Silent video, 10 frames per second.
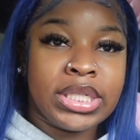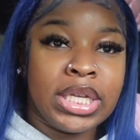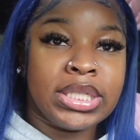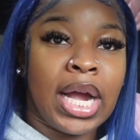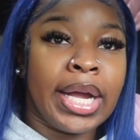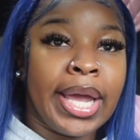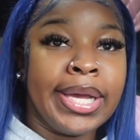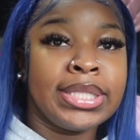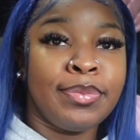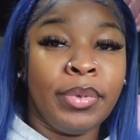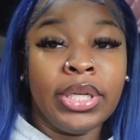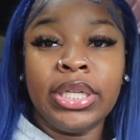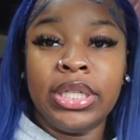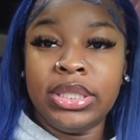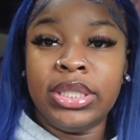TikTok has
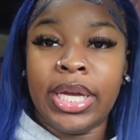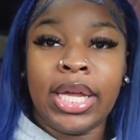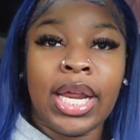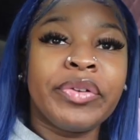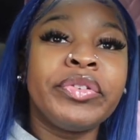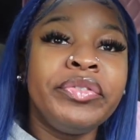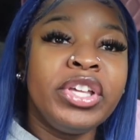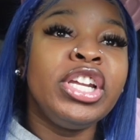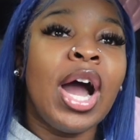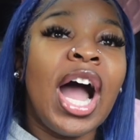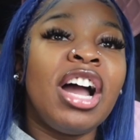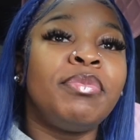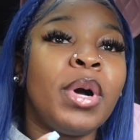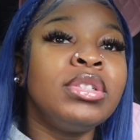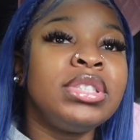been good. Every video
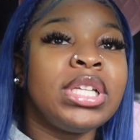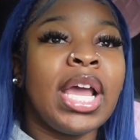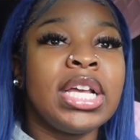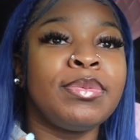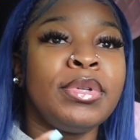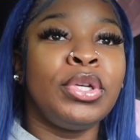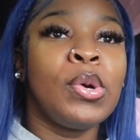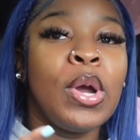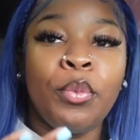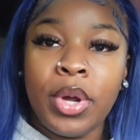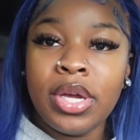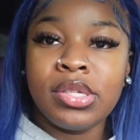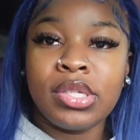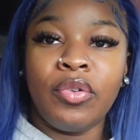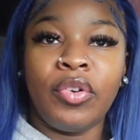I've posted has been doing
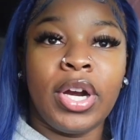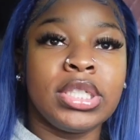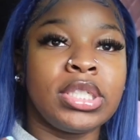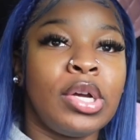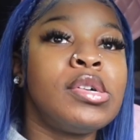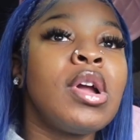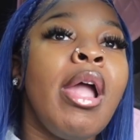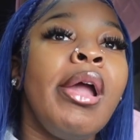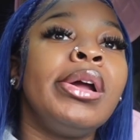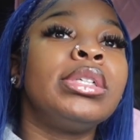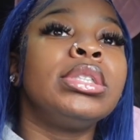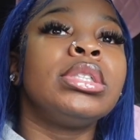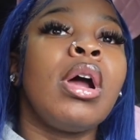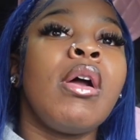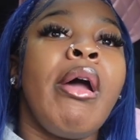well so far. So,
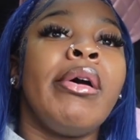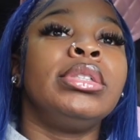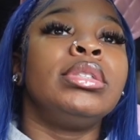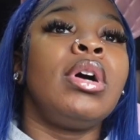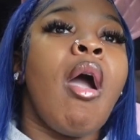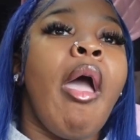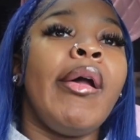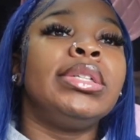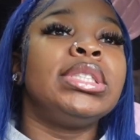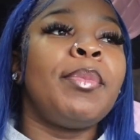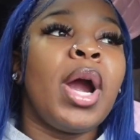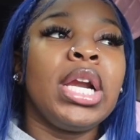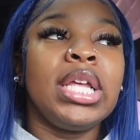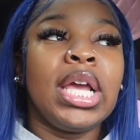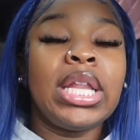and I'm
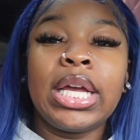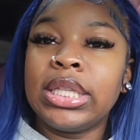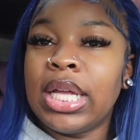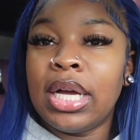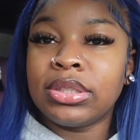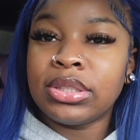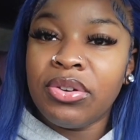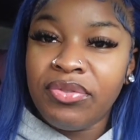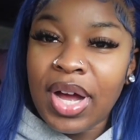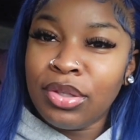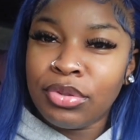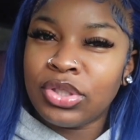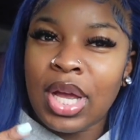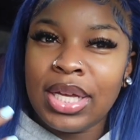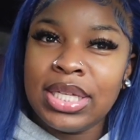already at like 1,000 some
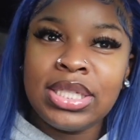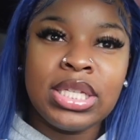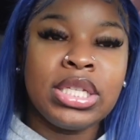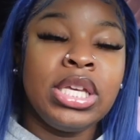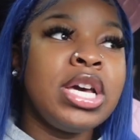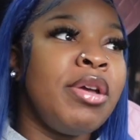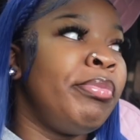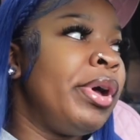followers, so I guess that's good.